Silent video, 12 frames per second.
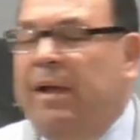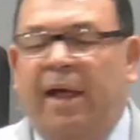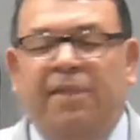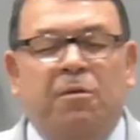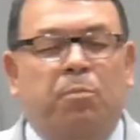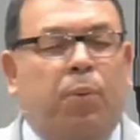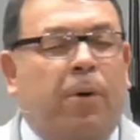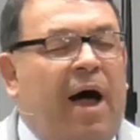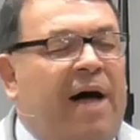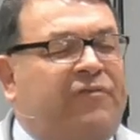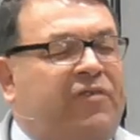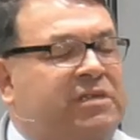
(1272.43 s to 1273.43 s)
and the
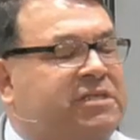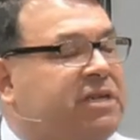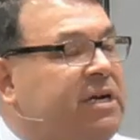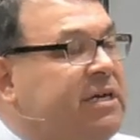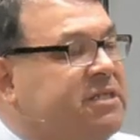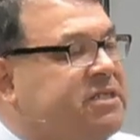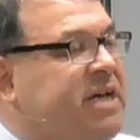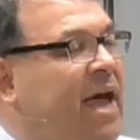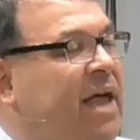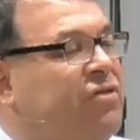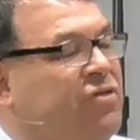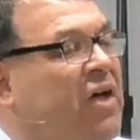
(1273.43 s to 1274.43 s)
prophets
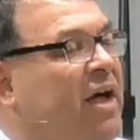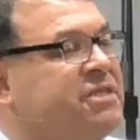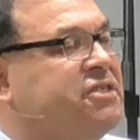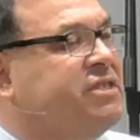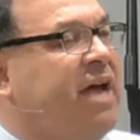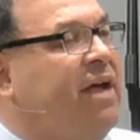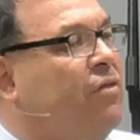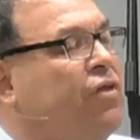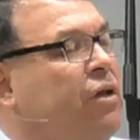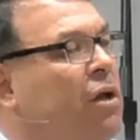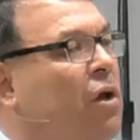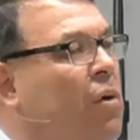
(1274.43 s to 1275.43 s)
said, "Thus saith
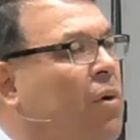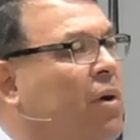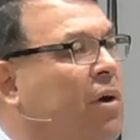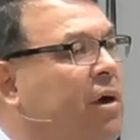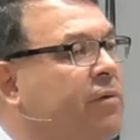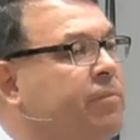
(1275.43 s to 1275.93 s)
the Lord."